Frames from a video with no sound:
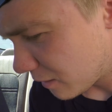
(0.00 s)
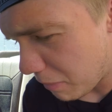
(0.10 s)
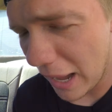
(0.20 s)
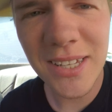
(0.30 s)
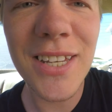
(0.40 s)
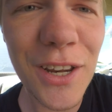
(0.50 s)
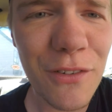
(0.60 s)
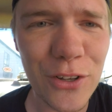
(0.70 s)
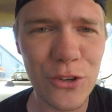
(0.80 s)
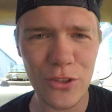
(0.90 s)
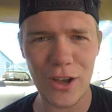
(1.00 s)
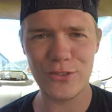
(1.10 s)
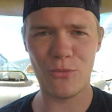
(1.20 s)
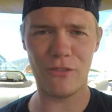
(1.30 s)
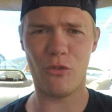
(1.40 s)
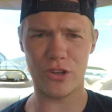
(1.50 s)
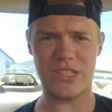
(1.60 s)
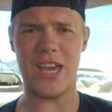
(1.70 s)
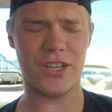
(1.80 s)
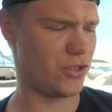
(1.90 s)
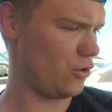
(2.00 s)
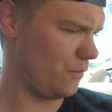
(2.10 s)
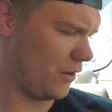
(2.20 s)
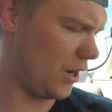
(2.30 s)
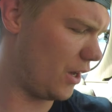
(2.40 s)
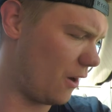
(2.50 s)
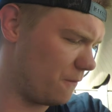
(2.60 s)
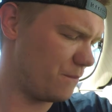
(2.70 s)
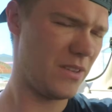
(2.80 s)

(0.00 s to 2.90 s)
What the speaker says: Back seat of a 2001 Ford ZX2. Here you go.